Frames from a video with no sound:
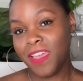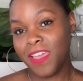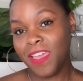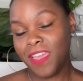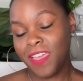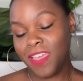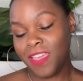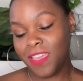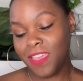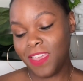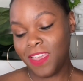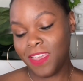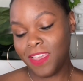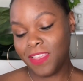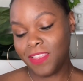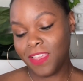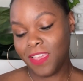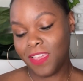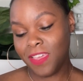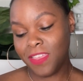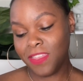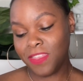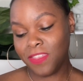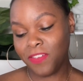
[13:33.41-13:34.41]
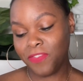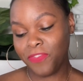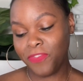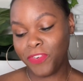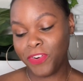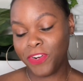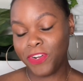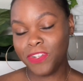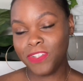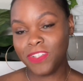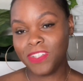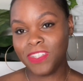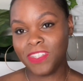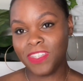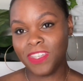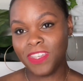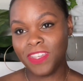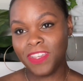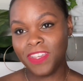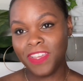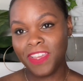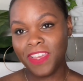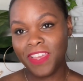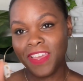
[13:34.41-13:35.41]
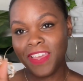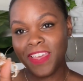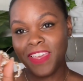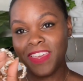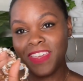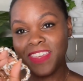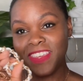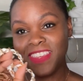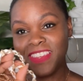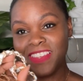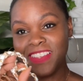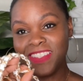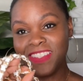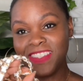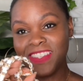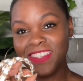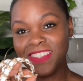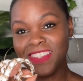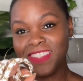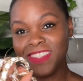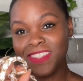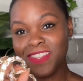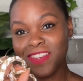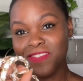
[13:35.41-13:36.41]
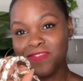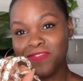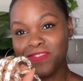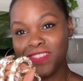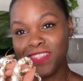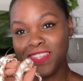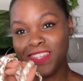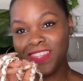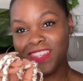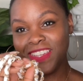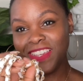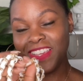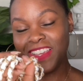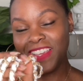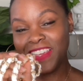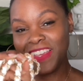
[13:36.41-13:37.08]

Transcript: And the first is this lovely